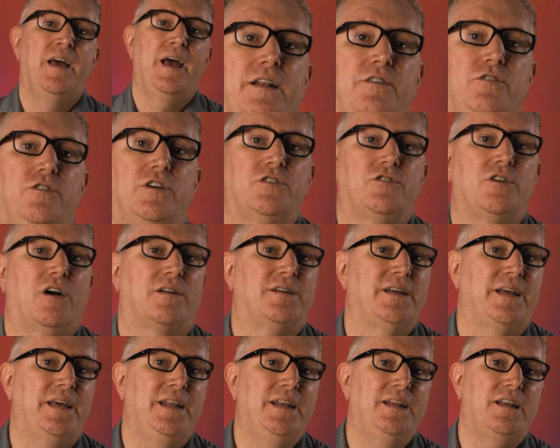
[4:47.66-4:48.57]
And you can talk
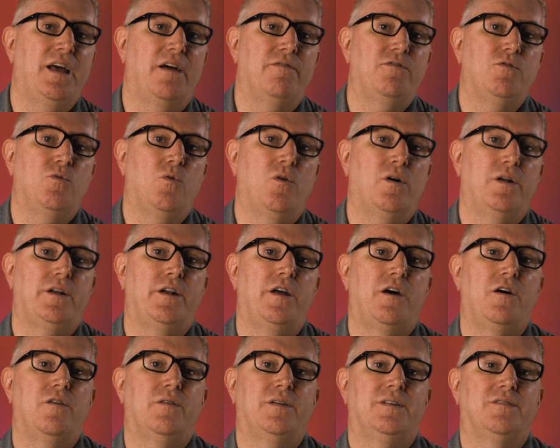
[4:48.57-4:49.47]
to any dev you want to
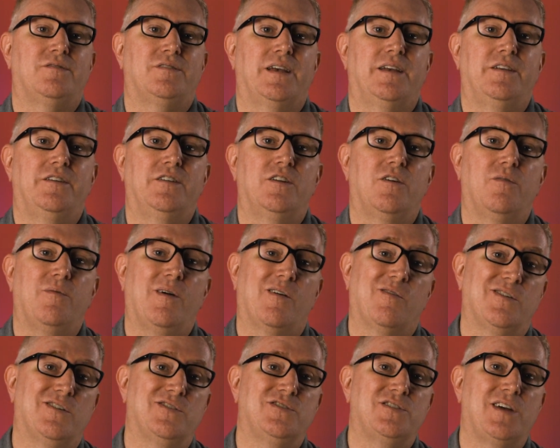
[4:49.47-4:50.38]
know and say, you know, my
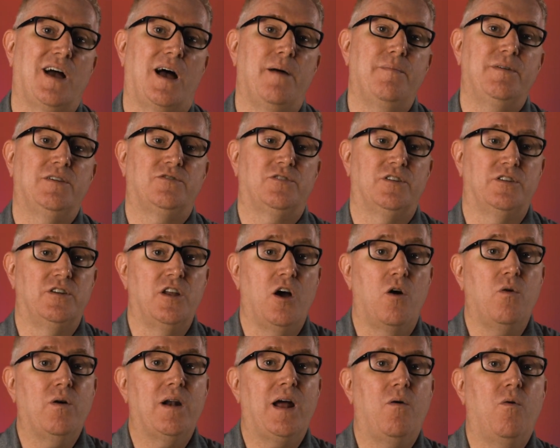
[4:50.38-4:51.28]
real job is to
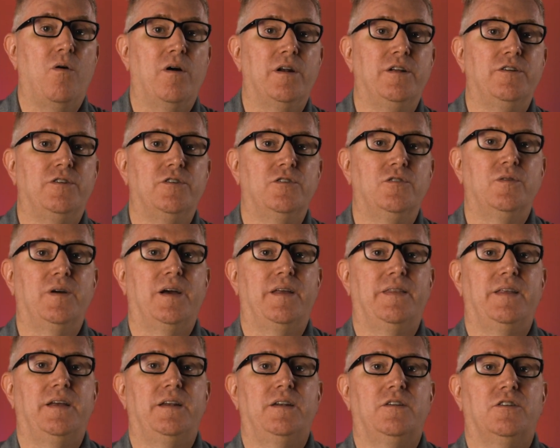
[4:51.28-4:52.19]
know what I want to do
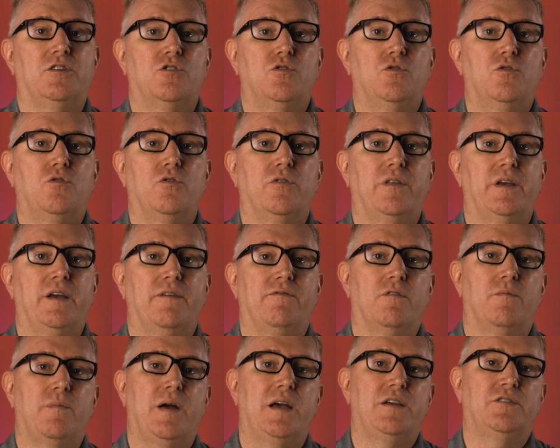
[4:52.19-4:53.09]
and then Google the
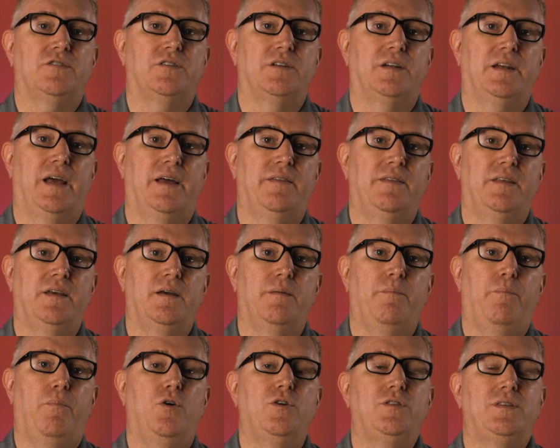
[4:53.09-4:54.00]
information and
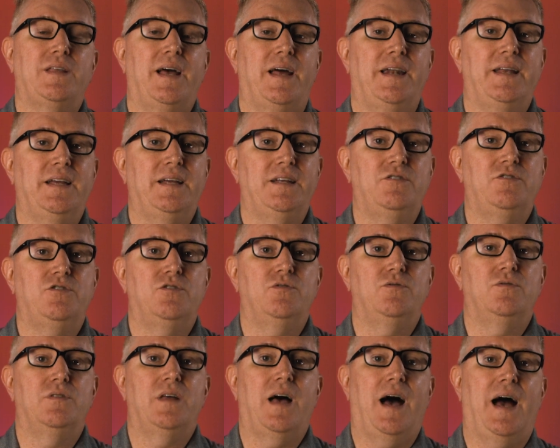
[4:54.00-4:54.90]
then put that
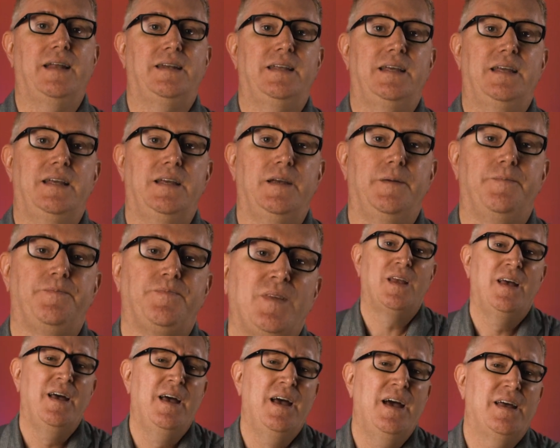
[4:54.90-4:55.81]
into the I D E.
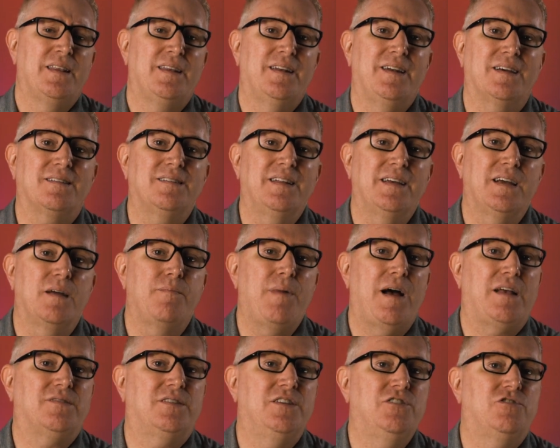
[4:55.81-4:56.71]
The next thing
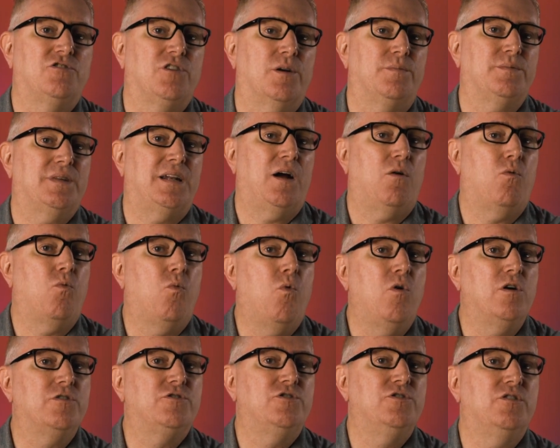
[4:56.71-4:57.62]
about C sharp that I
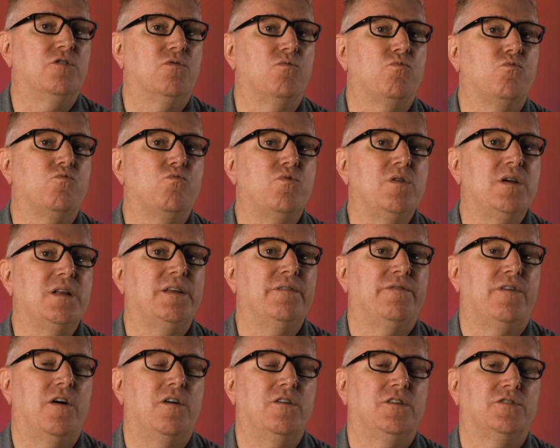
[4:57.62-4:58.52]
want you to really
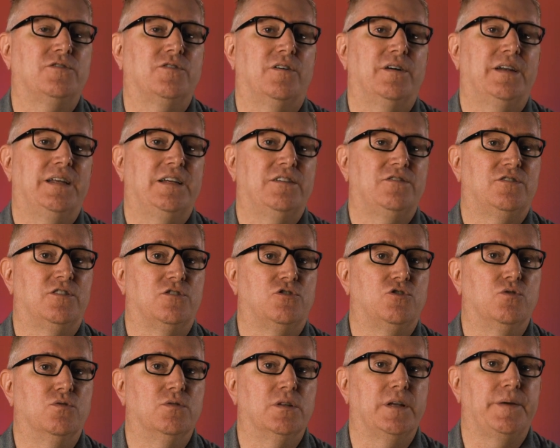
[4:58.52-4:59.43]
focus on is the
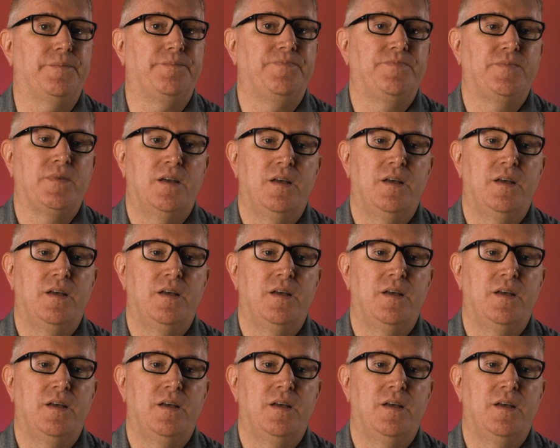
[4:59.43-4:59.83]
tooling.